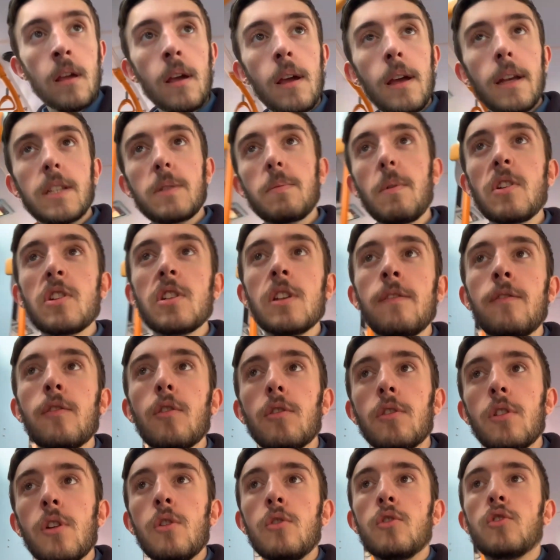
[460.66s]
Especially if you're
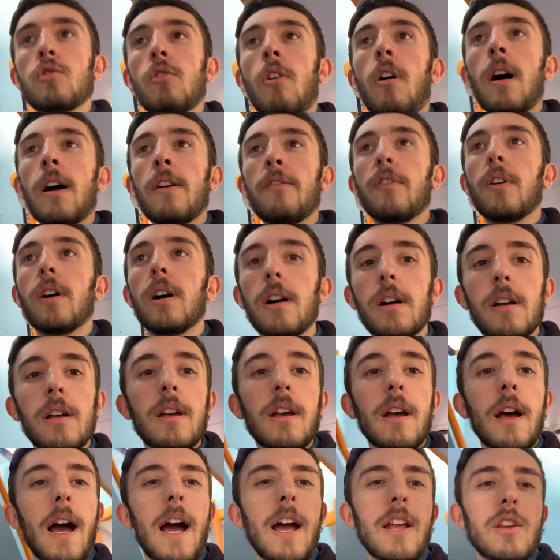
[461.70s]
a new driver
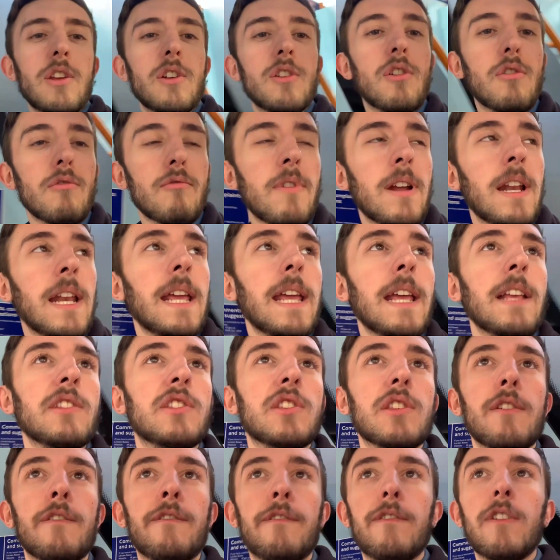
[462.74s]
and you're not really
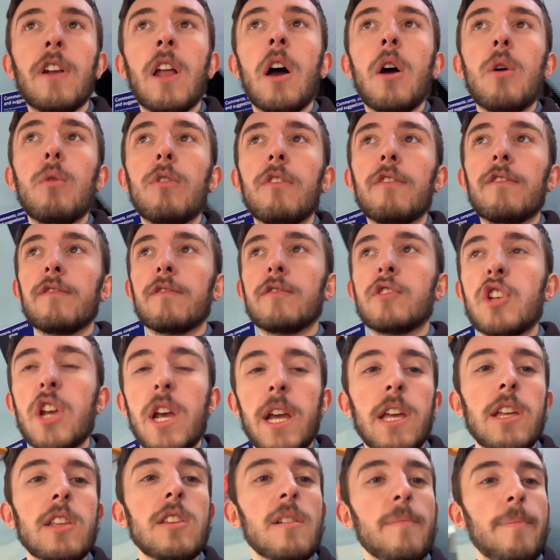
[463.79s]
into the flow of
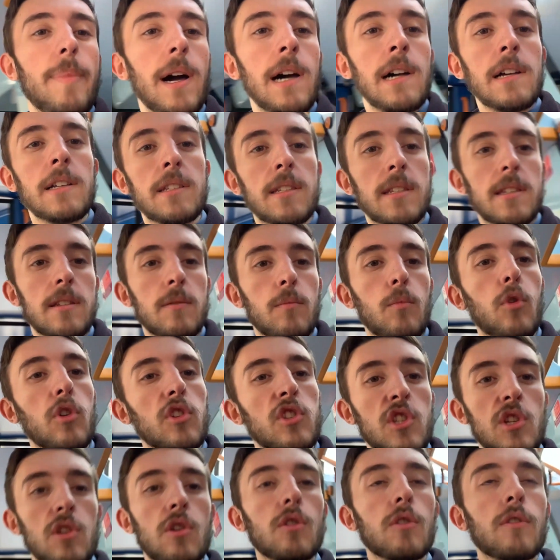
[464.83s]
checking your bus and what
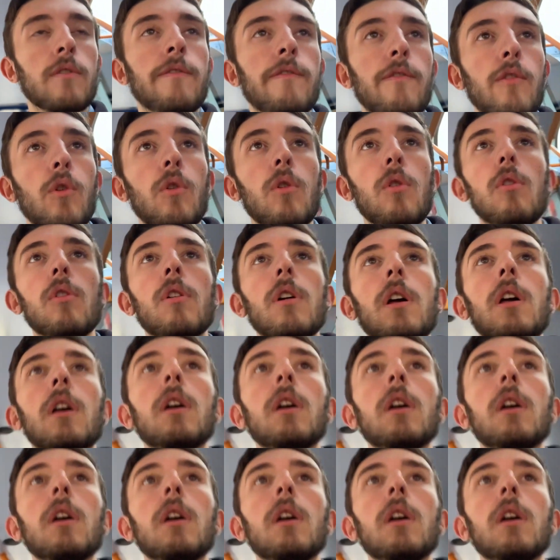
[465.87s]
to look for,